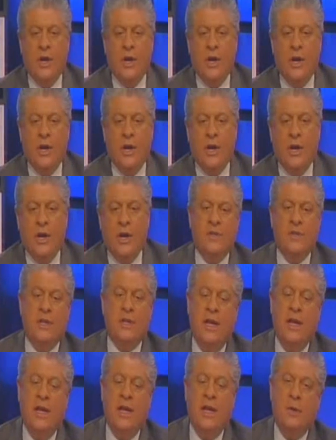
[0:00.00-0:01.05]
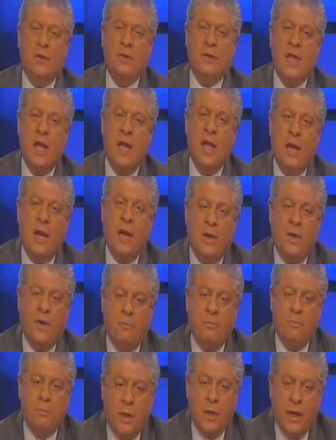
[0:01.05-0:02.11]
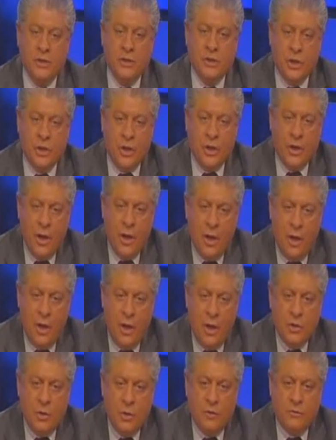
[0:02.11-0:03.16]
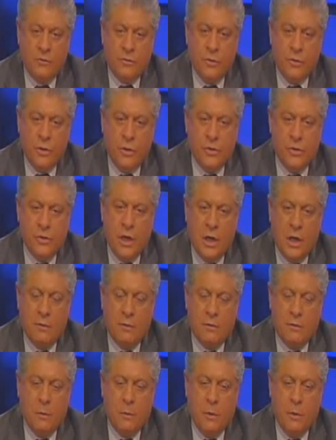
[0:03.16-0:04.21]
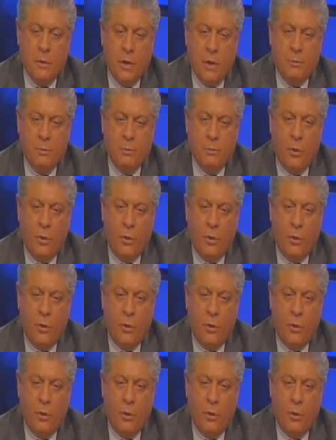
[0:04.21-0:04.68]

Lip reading: and that's our lineup. It's now my great pleasure to introduce Congressman Ron